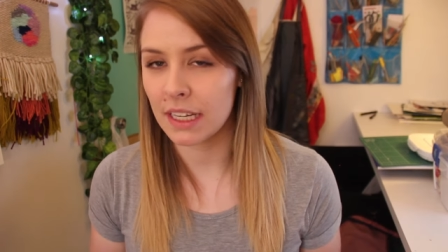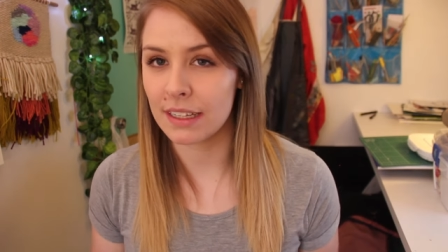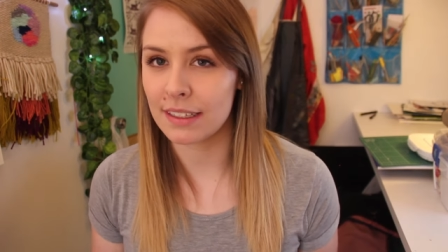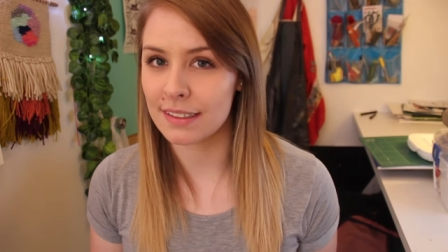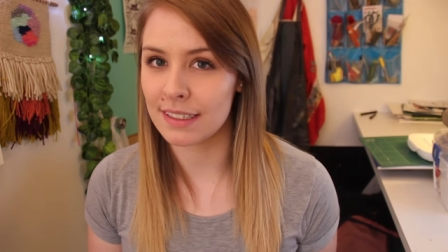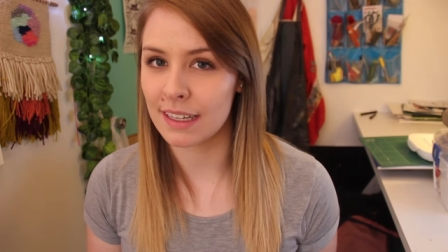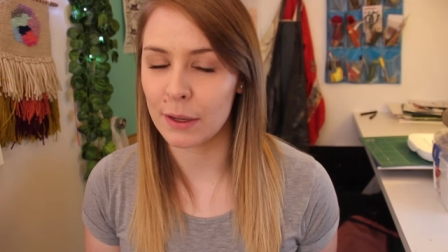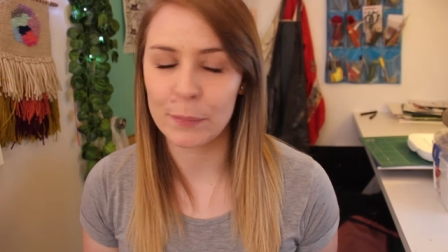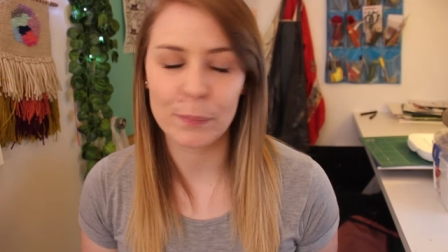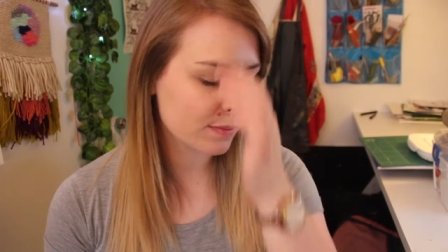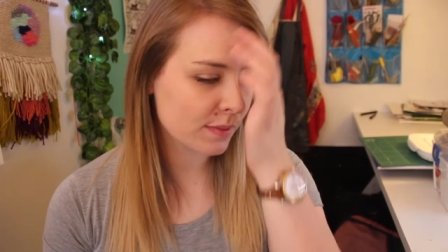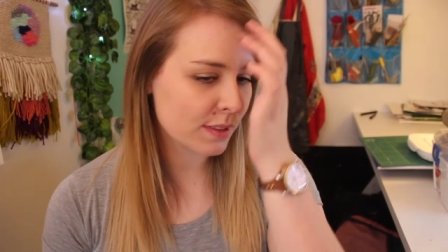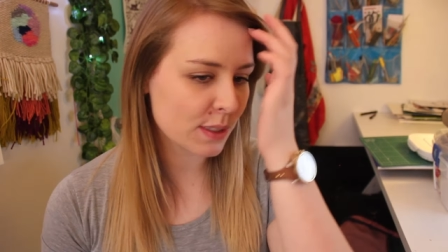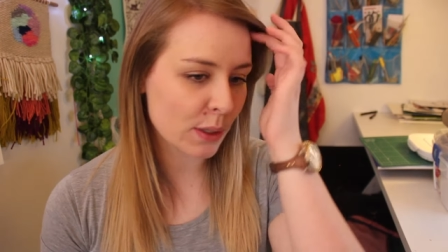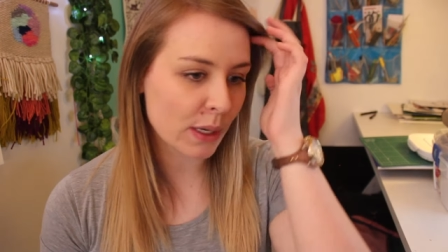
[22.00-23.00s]
Is now.
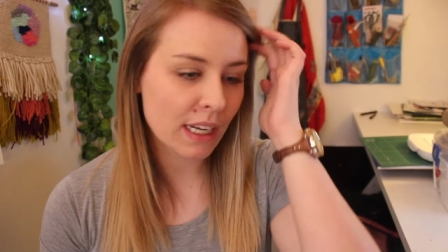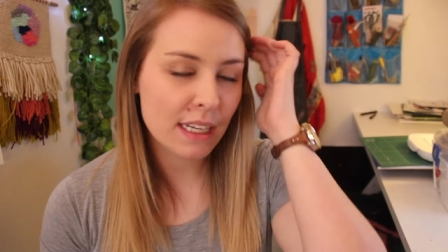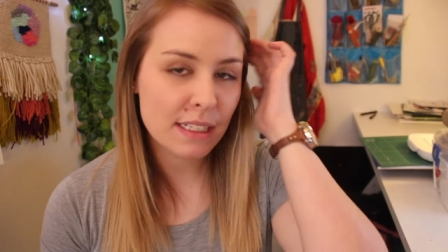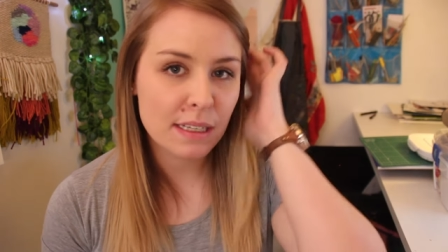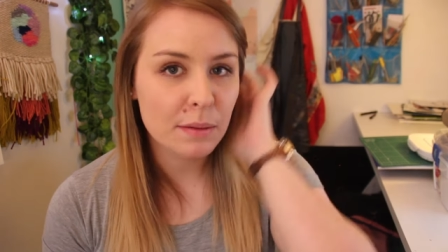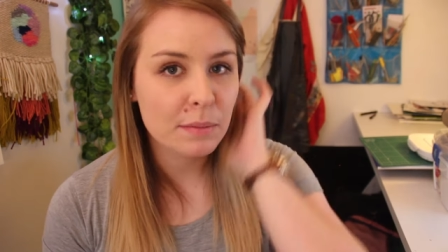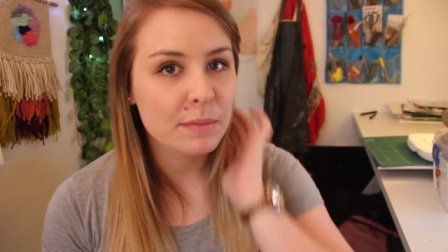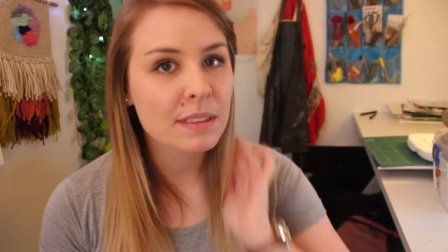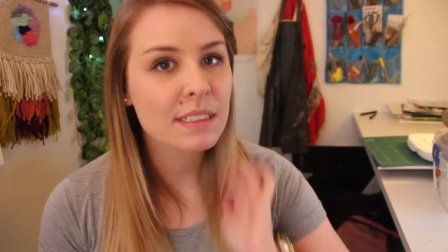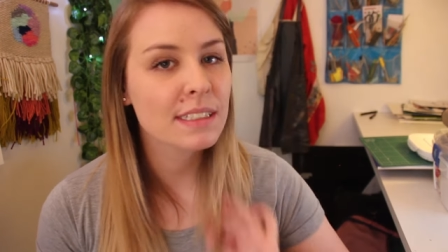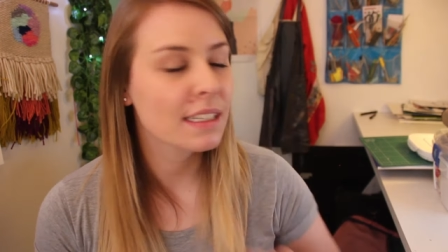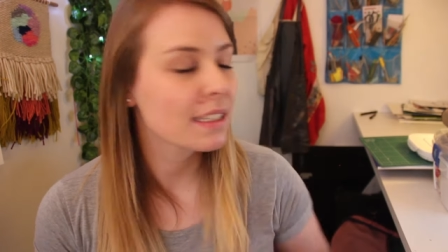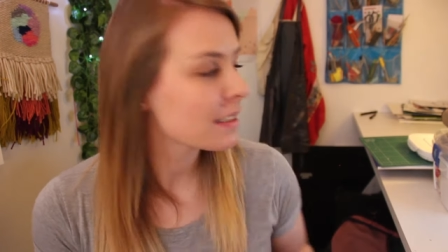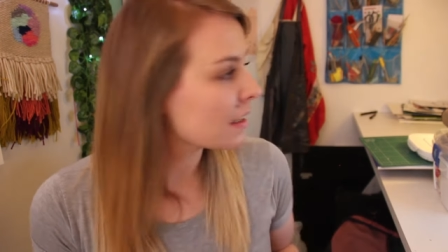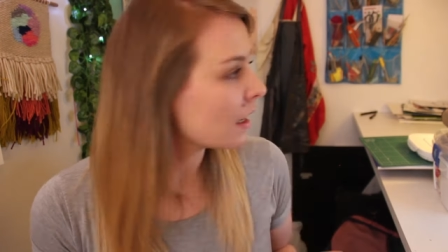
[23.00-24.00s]
So I guess I'm just
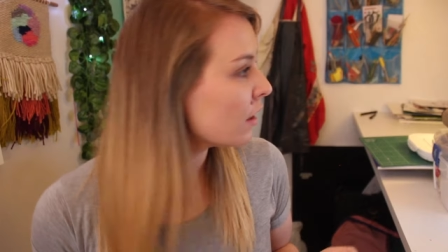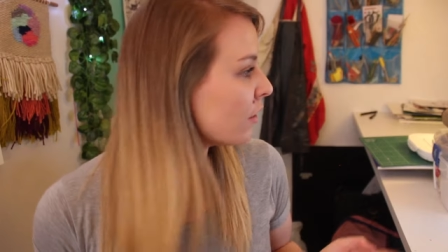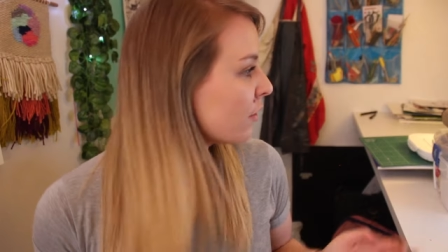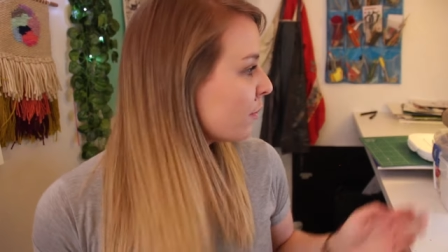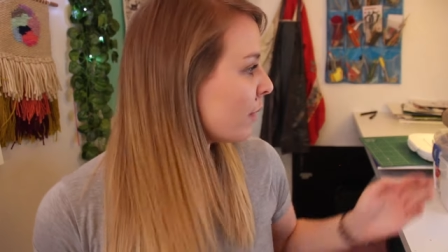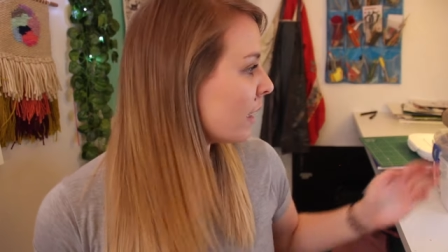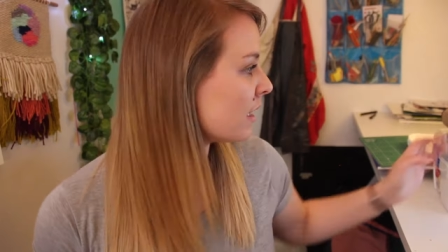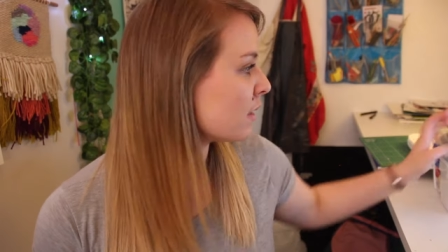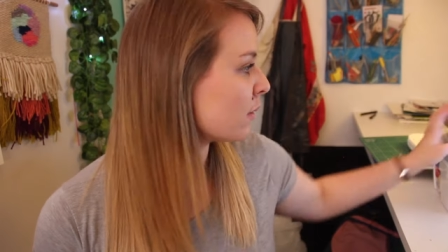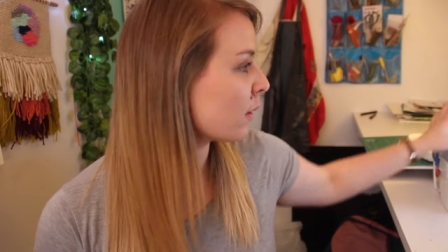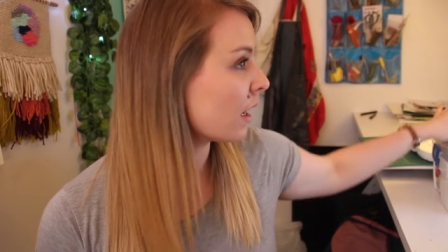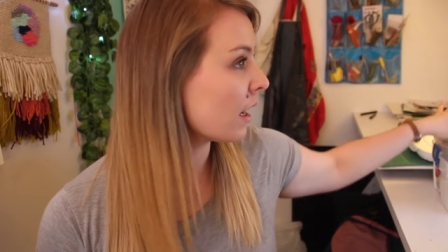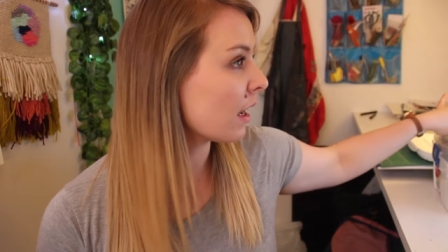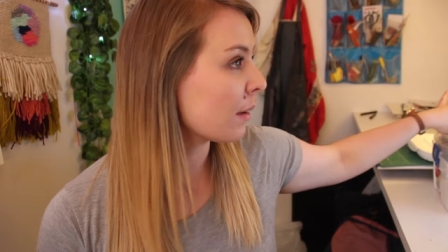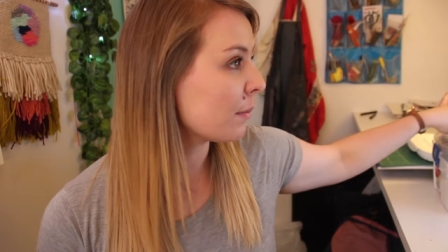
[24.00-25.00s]
going to start off by
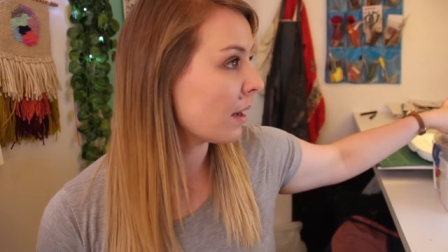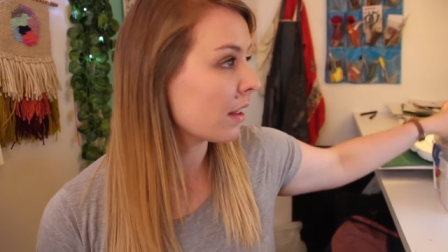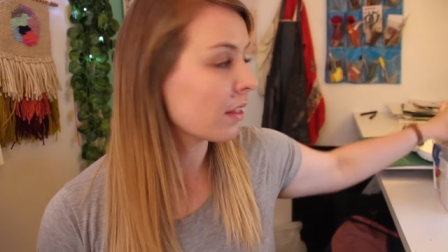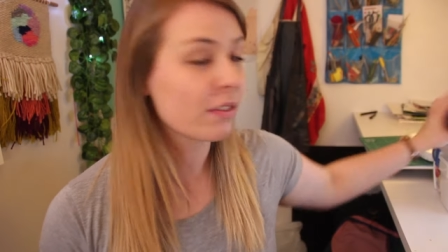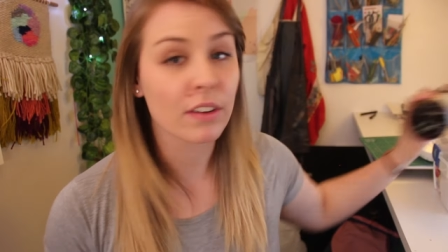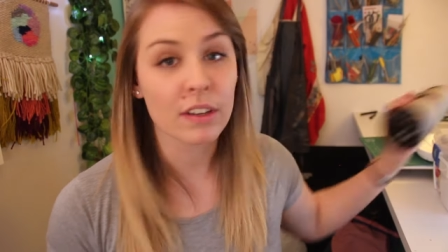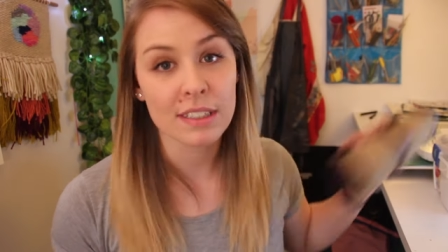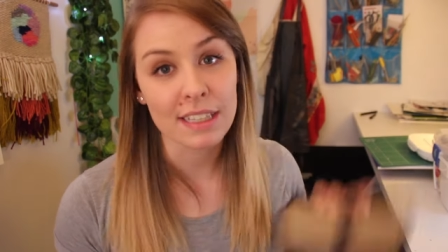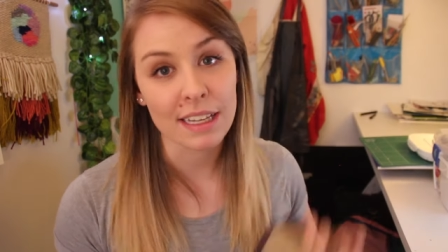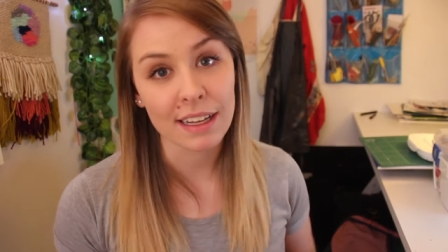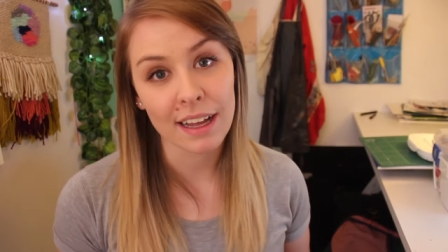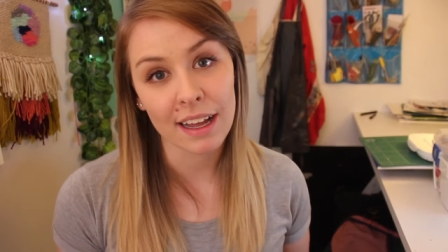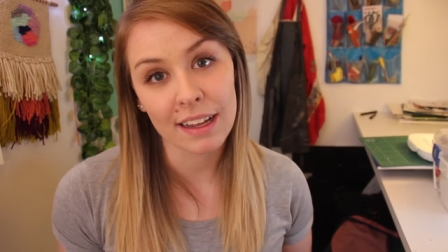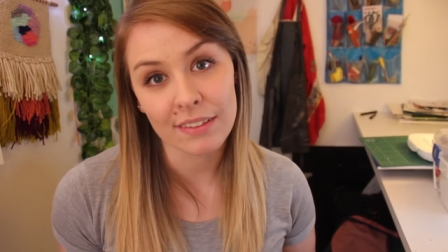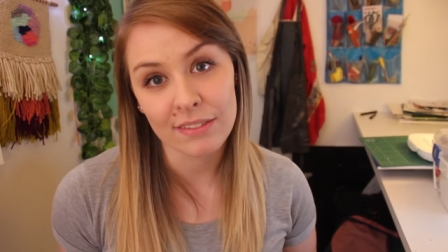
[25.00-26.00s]
talking about the first
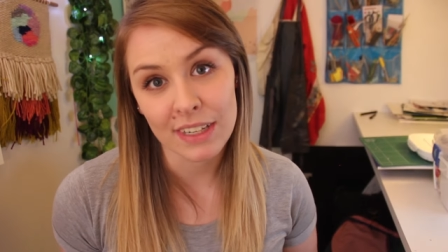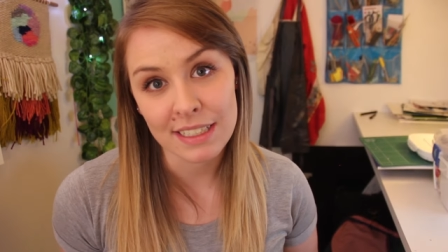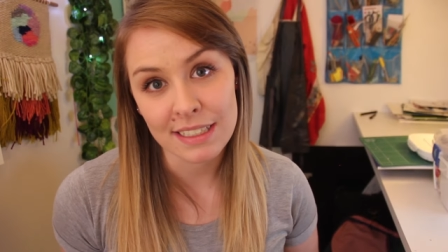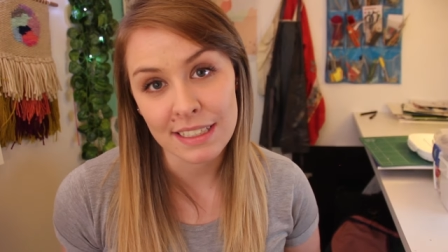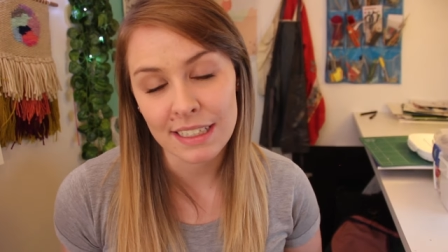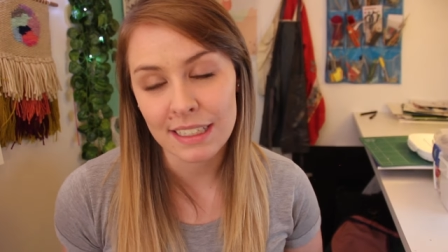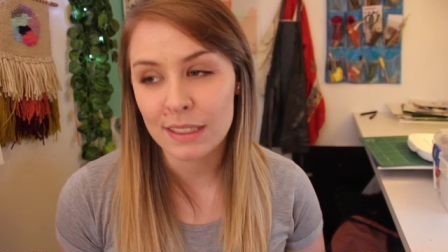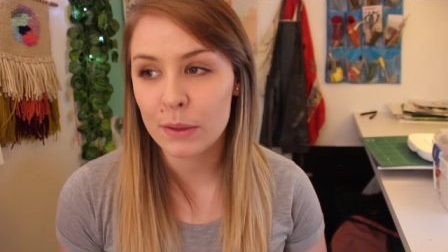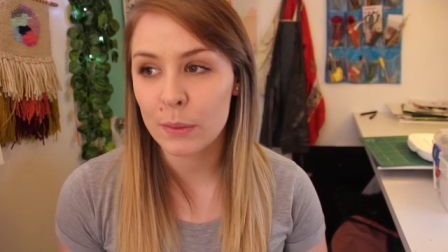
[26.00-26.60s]
thing I invested in